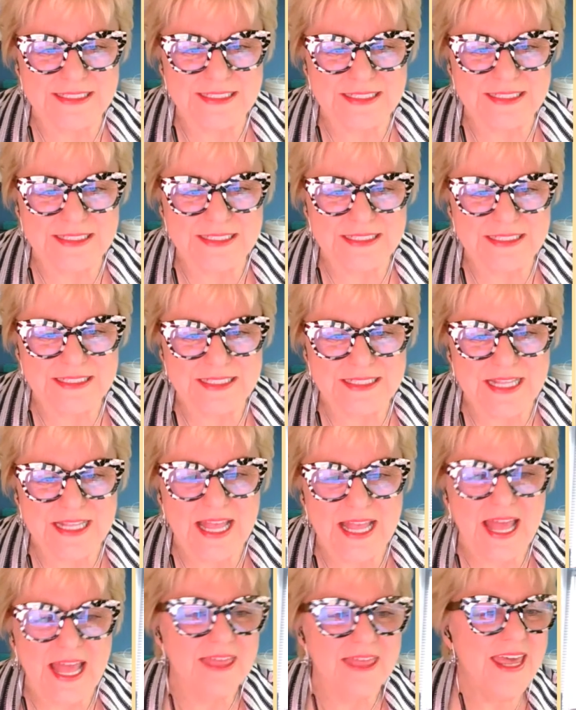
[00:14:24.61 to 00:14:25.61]
Wow.
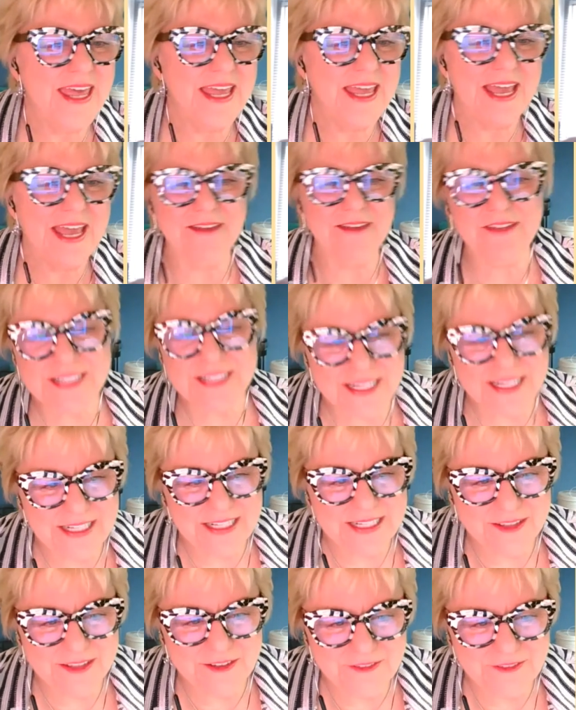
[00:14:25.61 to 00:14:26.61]
They haven't done
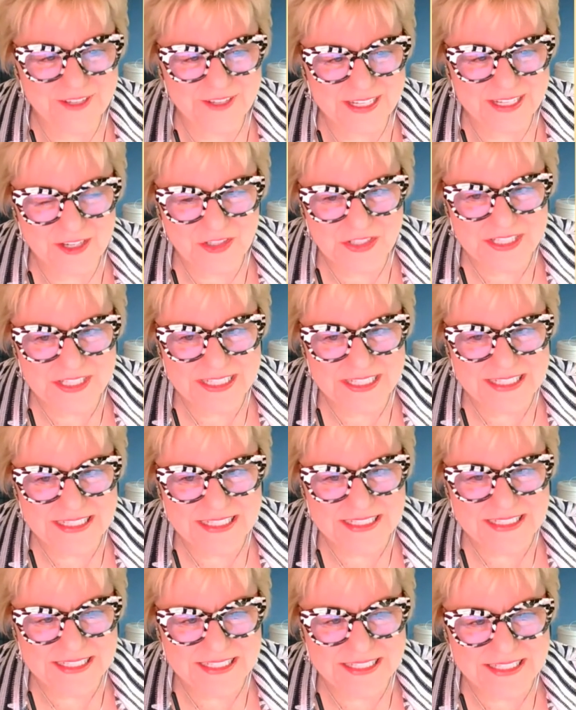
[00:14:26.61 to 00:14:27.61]
another video
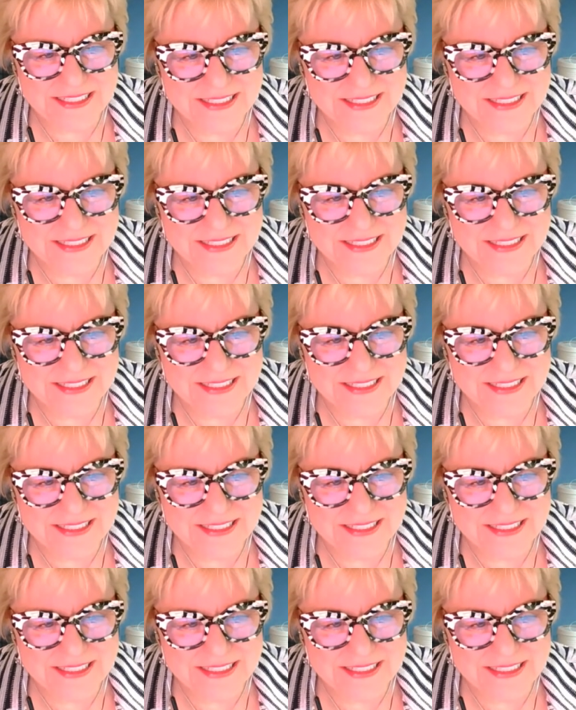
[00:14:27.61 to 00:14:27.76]
since.